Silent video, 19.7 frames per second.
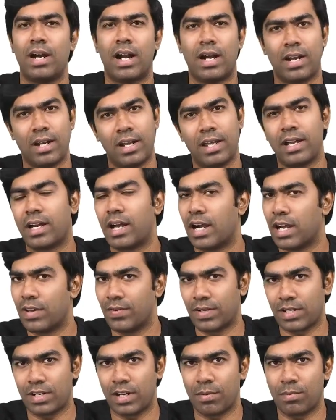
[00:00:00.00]
underlying
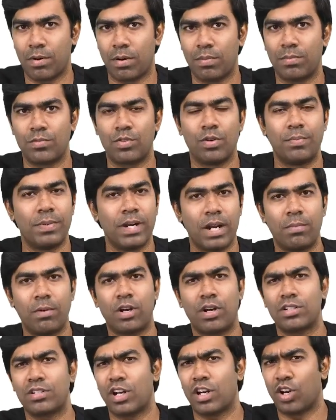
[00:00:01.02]
cardiovascular problems. So beta
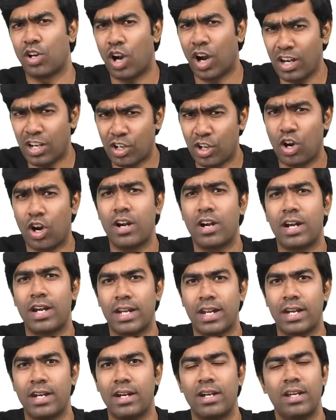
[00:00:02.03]
blockers are not
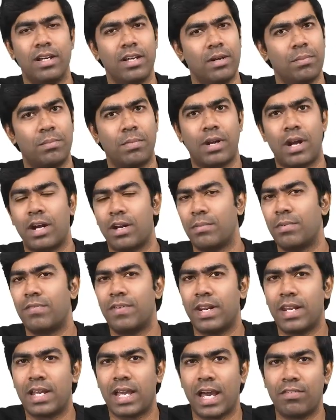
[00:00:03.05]
contraindicated, but you have to be
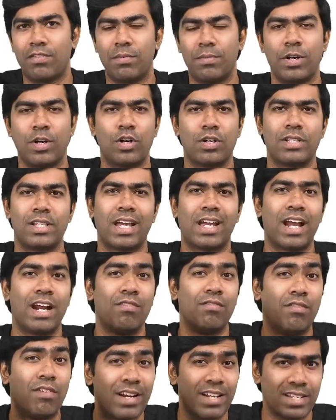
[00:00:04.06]
very careful because they
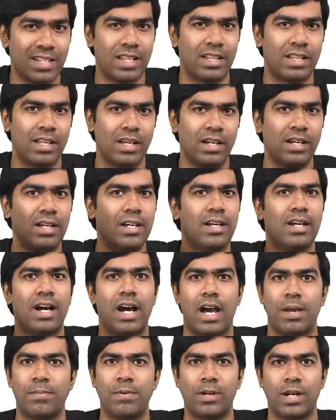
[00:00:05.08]
can worsen the
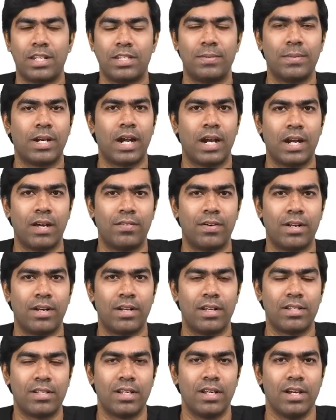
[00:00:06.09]
hypoglycemic
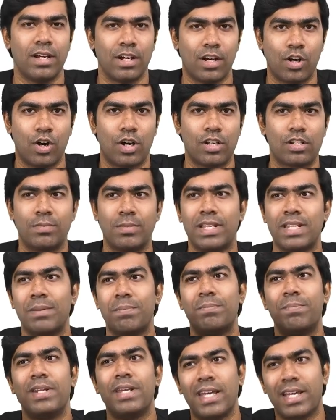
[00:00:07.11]
unawareness caused by the
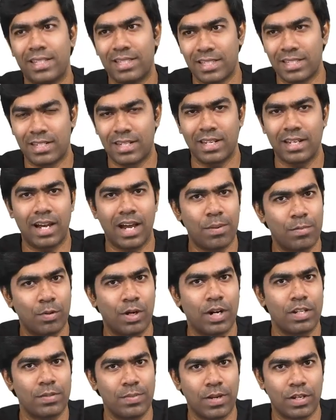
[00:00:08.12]
pre-existing
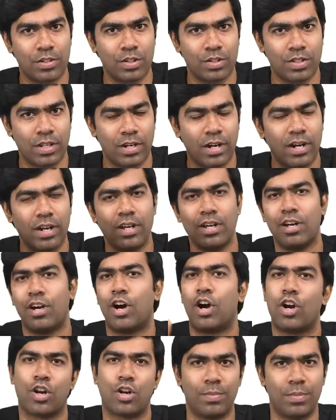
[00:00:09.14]
hypoglycemia associated
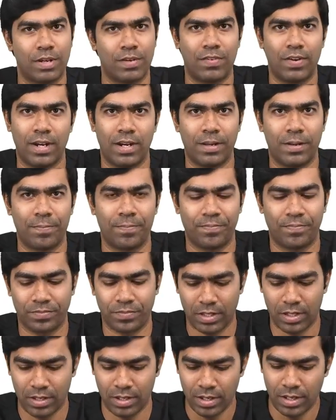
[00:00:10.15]
autonomic failure.
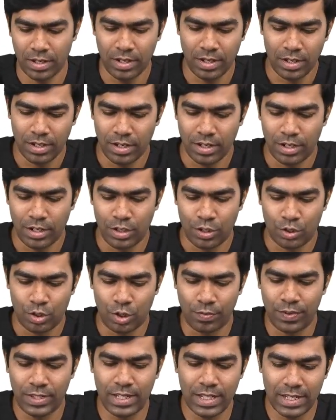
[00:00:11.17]
So
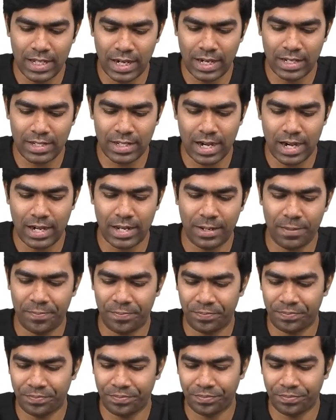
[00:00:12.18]
with this understanding,